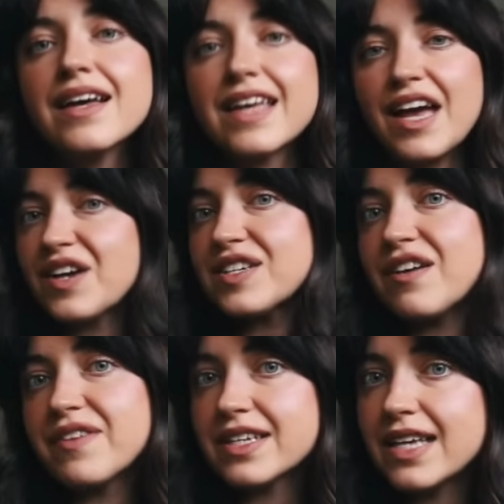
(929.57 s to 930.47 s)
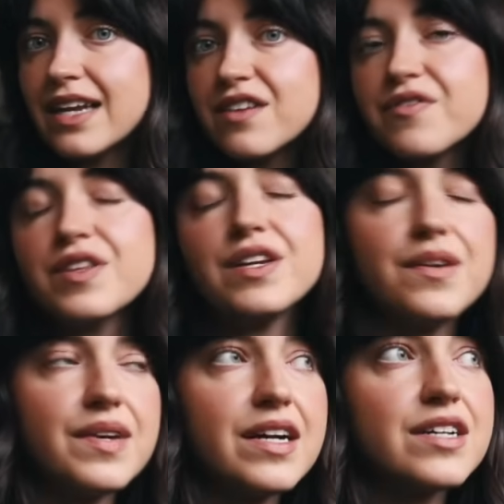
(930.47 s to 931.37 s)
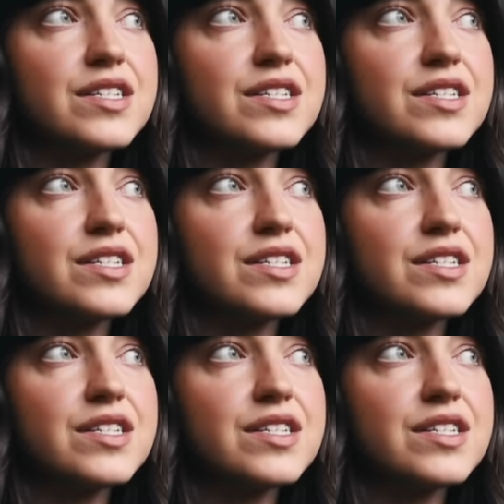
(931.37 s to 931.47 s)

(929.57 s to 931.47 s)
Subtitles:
get yourself excited for the new year.